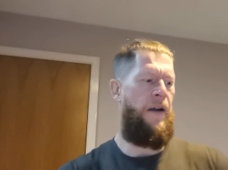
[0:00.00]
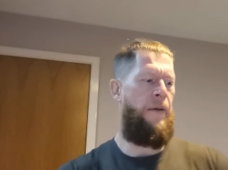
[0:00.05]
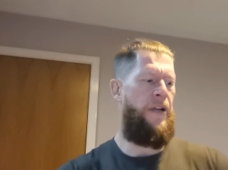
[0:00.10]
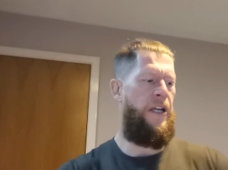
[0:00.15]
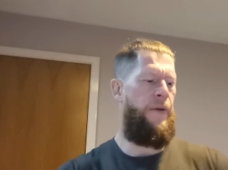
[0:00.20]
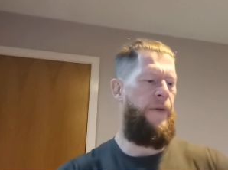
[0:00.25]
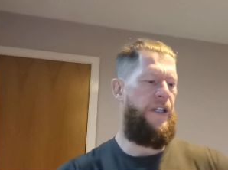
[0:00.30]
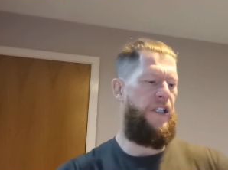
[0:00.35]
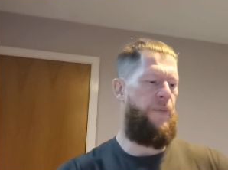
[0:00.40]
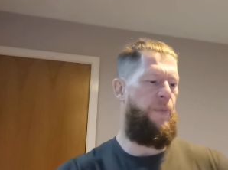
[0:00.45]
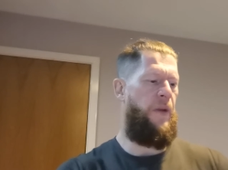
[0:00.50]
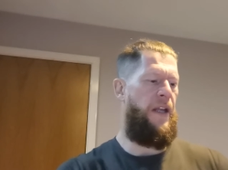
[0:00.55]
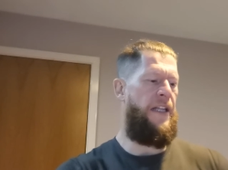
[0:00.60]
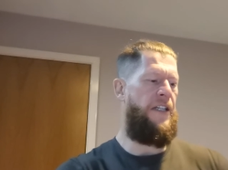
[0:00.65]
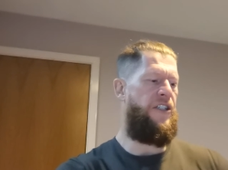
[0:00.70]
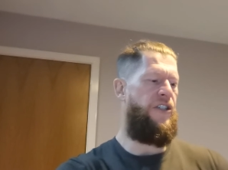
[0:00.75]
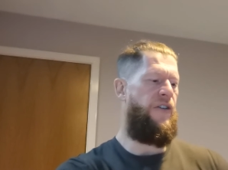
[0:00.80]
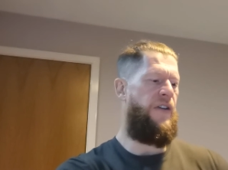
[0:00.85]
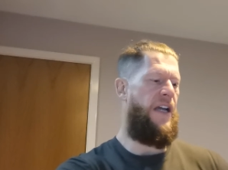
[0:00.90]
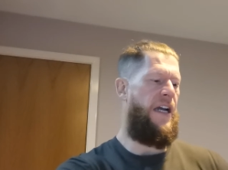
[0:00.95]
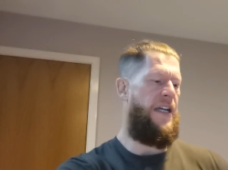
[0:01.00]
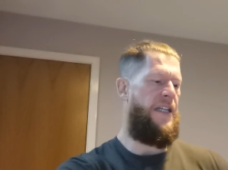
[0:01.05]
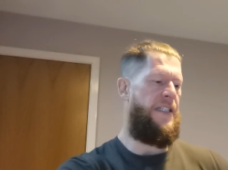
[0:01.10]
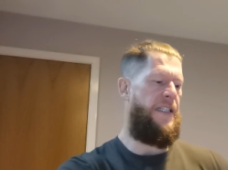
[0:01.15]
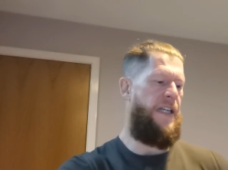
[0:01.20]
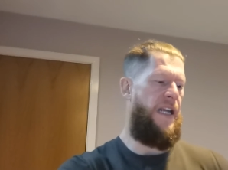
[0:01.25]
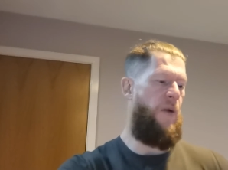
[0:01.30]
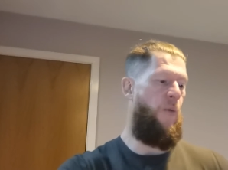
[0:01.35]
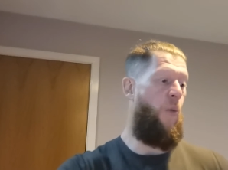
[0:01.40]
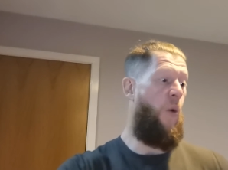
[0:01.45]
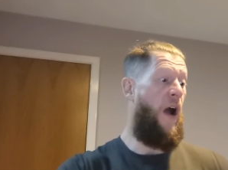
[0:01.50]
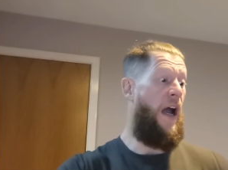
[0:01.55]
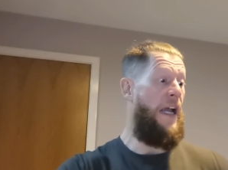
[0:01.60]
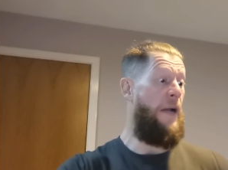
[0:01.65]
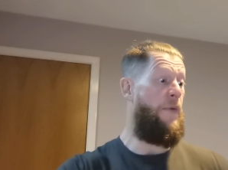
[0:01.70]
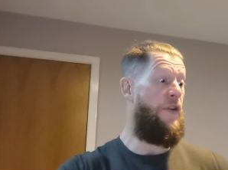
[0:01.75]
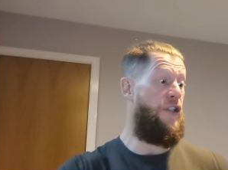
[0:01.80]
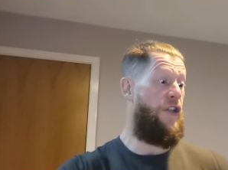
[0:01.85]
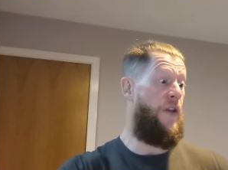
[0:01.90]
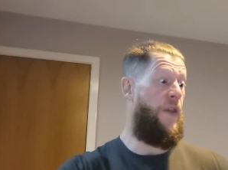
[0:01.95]
And I'm going to explain to you guys today why
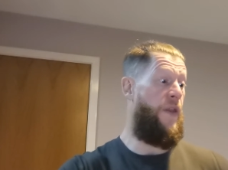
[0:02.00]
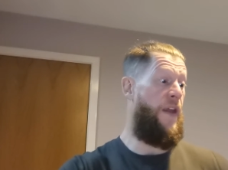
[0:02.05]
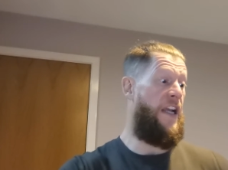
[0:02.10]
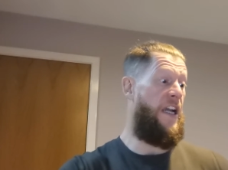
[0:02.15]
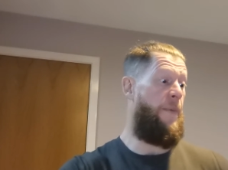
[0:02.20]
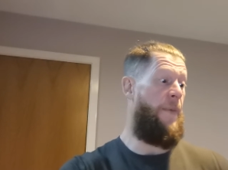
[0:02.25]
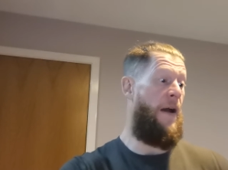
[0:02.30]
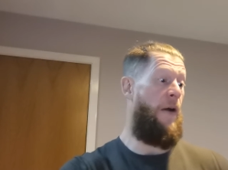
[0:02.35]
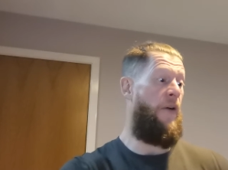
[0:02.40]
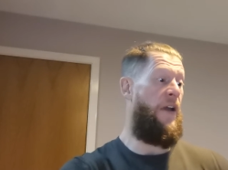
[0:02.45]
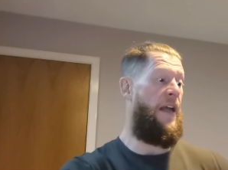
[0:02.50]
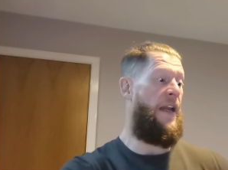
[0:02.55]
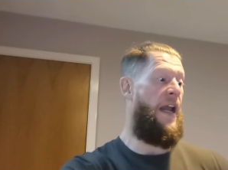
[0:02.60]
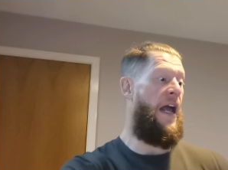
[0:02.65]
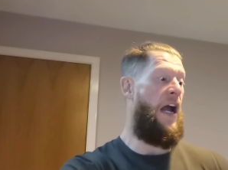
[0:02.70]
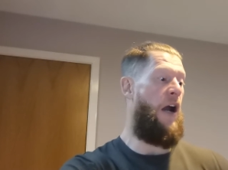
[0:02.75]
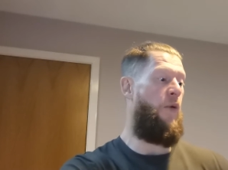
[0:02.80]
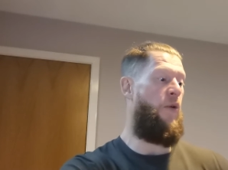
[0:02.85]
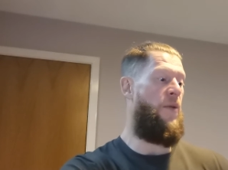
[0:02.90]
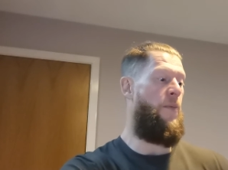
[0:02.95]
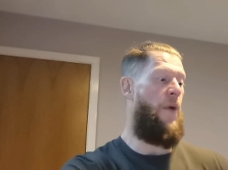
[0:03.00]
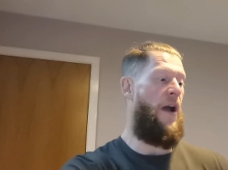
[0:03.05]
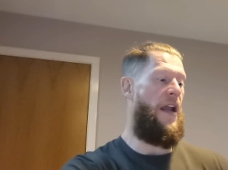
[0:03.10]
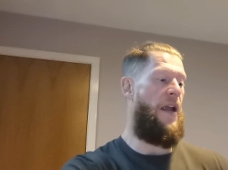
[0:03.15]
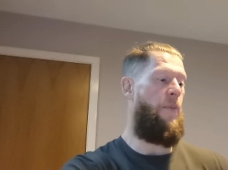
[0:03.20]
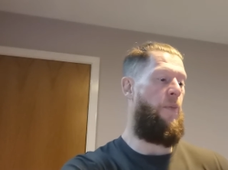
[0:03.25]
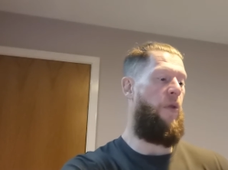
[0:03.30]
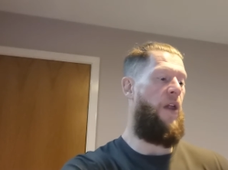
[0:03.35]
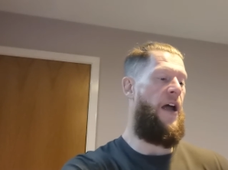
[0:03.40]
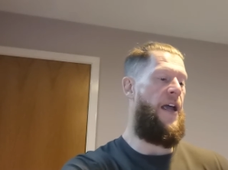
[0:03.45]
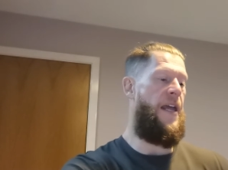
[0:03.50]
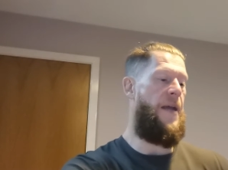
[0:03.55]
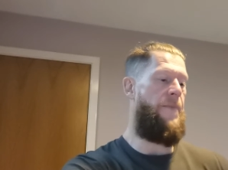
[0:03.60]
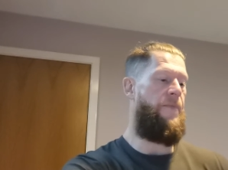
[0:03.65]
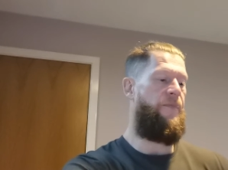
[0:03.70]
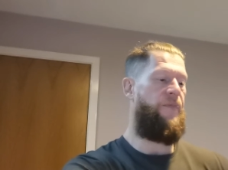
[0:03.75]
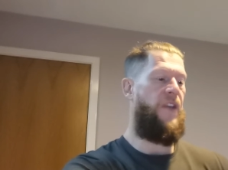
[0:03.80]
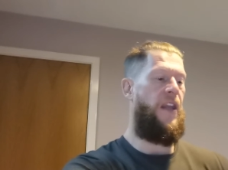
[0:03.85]
we should think about it and how we might apply it.